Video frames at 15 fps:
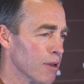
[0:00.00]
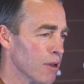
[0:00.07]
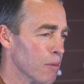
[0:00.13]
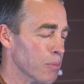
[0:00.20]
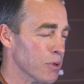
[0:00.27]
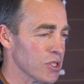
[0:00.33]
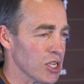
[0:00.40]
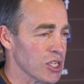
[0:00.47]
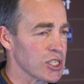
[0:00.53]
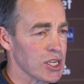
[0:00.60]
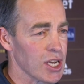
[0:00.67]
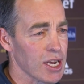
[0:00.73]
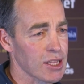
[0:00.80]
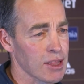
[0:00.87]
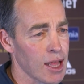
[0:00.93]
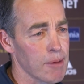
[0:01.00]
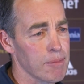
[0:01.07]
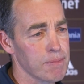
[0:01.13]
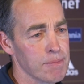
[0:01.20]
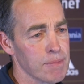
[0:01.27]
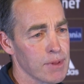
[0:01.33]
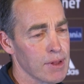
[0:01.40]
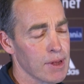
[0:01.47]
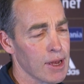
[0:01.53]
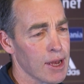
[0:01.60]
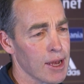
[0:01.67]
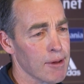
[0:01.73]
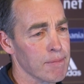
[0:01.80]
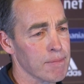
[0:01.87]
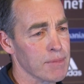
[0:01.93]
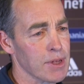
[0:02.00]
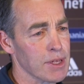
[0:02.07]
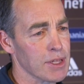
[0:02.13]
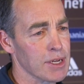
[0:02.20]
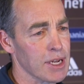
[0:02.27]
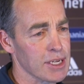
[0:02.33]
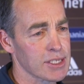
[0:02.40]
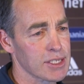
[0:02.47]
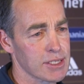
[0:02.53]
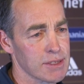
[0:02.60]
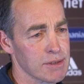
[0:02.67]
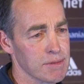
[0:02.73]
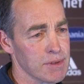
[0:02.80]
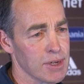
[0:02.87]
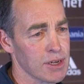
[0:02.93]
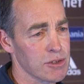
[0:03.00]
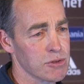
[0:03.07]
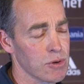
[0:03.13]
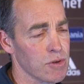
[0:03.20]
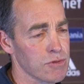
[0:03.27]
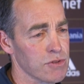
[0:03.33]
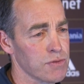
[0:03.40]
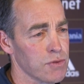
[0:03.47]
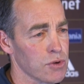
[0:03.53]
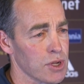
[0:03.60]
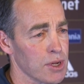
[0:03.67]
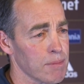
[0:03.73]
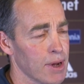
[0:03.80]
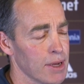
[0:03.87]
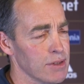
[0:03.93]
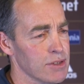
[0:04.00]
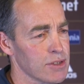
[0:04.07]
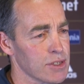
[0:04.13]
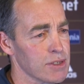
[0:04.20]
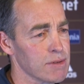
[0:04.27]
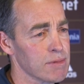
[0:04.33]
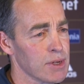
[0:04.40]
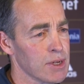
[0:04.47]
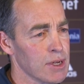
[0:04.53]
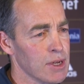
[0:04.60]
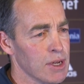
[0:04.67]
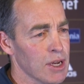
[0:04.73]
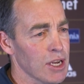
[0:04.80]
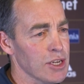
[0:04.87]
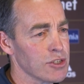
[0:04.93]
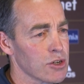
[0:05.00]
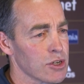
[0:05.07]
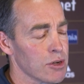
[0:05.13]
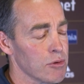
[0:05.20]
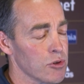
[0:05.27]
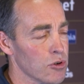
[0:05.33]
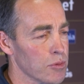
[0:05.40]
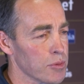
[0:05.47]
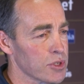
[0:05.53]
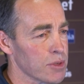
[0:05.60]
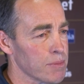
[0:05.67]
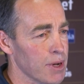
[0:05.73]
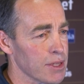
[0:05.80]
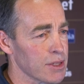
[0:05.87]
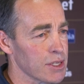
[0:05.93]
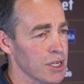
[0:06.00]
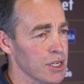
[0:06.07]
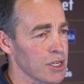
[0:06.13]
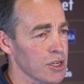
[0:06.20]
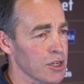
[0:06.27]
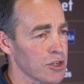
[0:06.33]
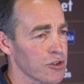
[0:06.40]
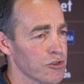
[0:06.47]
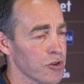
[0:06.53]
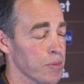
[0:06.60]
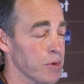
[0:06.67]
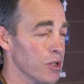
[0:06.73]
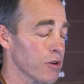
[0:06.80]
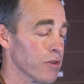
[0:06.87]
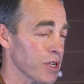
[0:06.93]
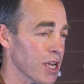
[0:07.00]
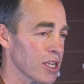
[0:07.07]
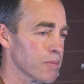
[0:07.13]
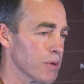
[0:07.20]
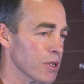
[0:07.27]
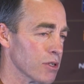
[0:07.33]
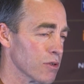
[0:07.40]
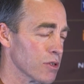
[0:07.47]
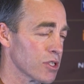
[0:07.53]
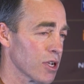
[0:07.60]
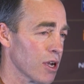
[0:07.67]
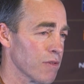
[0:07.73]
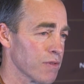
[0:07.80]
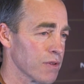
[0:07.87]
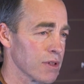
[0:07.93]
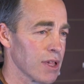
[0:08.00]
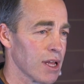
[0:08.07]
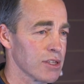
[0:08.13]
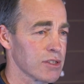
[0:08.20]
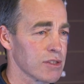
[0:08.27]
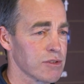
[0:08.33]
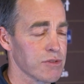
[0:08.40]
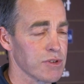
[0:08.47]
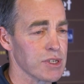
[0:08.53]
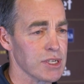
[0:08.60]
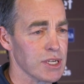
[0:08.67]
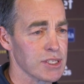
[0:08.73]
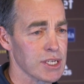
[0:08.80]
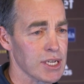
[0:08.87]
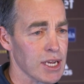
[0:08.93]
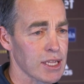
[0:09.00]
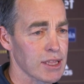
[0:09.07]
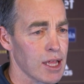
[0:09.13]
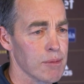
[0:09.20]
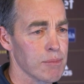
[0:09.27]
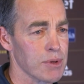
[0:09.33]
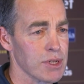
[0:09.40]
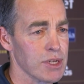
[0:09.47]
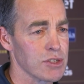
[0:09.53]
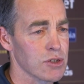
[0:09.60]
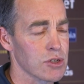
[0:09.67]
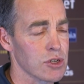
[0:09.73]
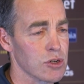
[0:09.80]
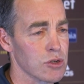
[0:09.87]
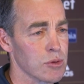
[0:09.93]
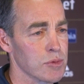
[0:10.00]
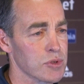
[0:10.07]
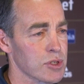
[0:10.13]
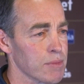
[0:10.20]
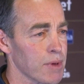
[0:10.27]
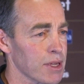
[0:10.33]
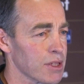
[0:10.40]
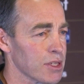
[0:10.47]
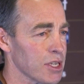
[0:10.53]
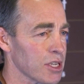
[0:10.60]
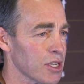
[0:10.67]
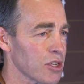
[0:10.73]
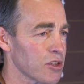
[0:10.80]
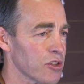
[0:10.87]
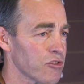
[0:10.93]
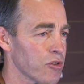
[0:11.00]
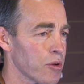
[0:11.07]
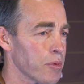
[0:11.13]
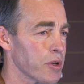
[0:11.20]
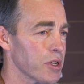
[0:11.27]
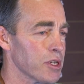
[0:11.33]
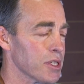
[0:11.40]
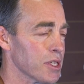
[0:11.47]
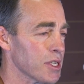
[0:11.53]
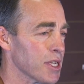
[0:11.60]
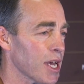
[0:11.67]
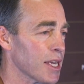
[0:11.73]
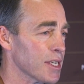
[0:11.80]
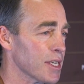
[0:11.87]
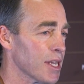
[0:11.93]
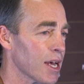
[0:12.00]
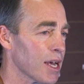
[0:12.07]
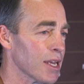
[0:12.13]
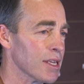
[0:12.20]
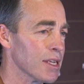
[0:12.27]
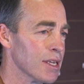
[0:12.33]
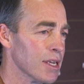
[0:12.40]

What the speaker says: position our club in the next 12 to 14 months, and he's got an enormous amount that he can contribute, or he has been doing so for the last 3 years at our club, but he's got an enormous amount that he can contribute into the day-to-day